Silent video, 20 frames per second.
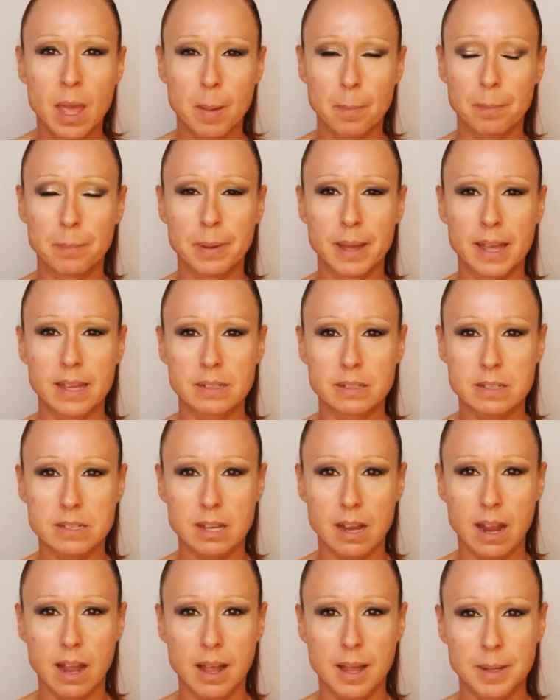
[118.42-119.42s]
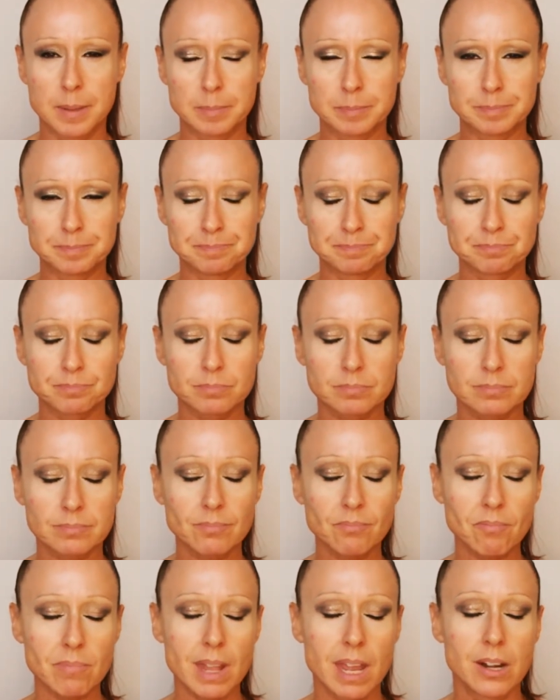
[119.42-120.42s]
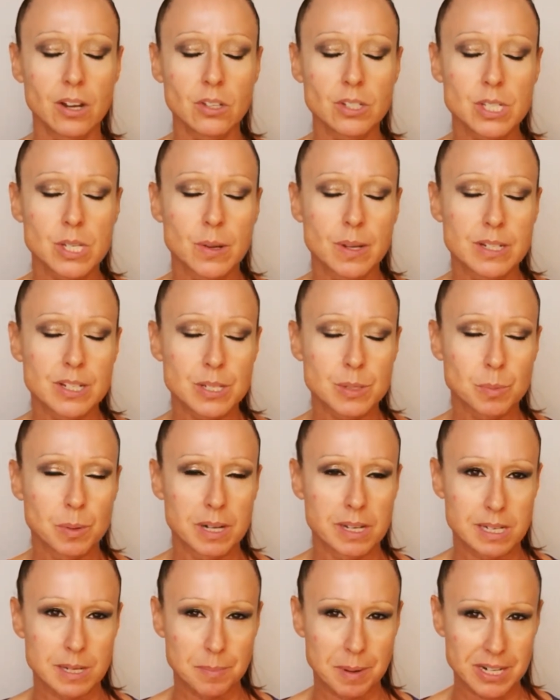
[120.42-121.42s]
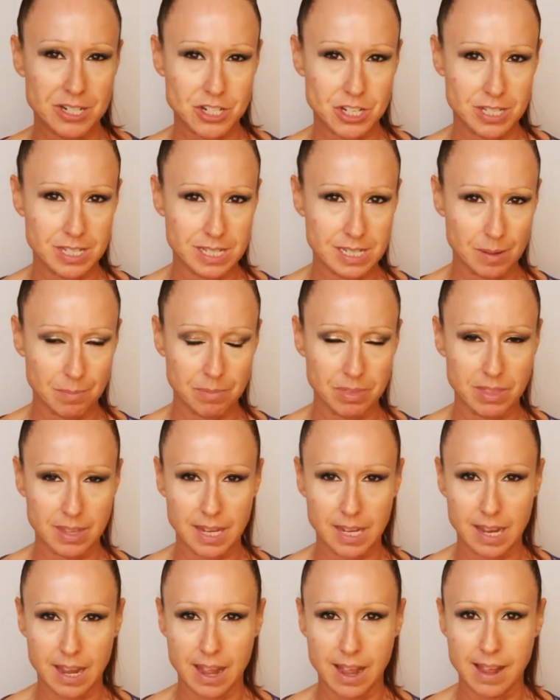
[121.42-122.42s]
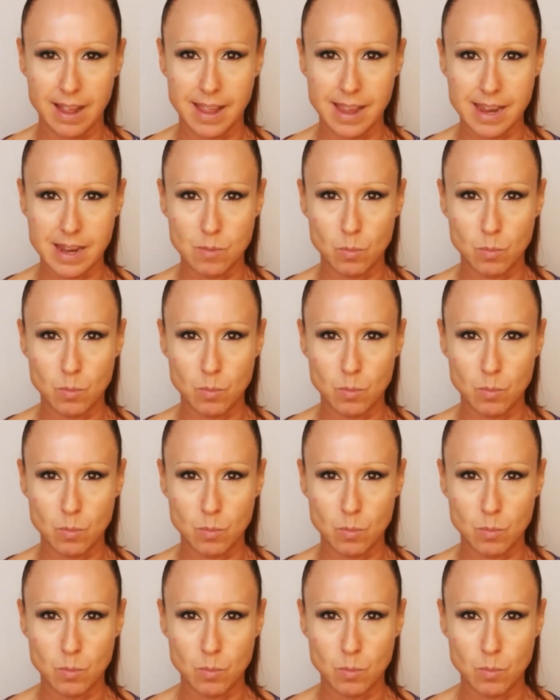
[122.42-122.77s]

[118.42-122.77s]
But and also I just wanted to mention something. I